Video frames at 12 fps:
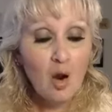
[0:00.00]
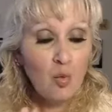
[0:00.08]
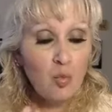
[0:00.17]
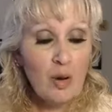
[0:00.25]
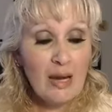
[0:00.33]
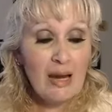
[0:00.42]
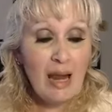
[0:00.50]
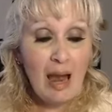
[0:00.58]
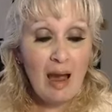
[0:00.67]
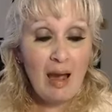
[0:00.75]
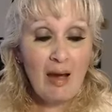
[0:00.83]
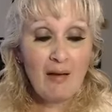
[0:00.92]
we
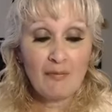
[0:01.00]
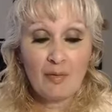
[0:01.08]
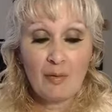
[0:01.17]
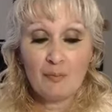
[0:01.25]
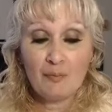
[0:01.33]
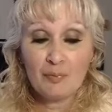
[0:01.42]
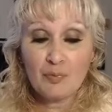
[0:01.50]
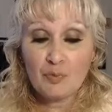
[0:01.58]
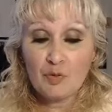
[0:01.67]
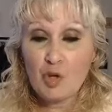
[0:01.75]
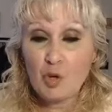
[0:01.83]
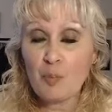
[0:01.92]
have
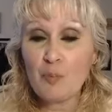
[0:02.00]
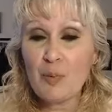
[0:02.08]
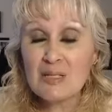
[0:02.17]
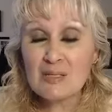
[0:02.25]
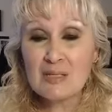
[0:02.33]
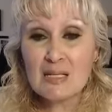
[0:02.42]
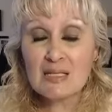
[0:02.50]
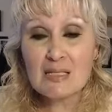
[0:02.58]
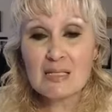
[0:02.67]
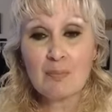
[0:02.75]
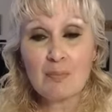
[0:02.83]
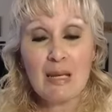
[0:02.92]
your business
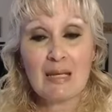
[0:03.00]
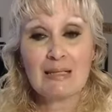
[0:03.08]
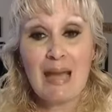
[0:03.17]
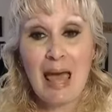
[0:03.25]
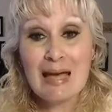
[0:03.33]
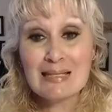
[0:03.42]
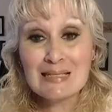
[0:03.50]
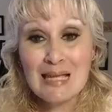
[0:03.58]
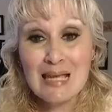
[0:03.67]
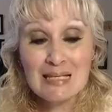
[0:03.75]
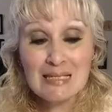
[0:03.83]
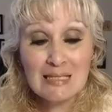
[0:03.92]
being an
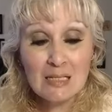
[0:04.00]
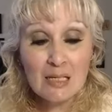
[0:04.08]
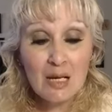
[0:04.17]
asset,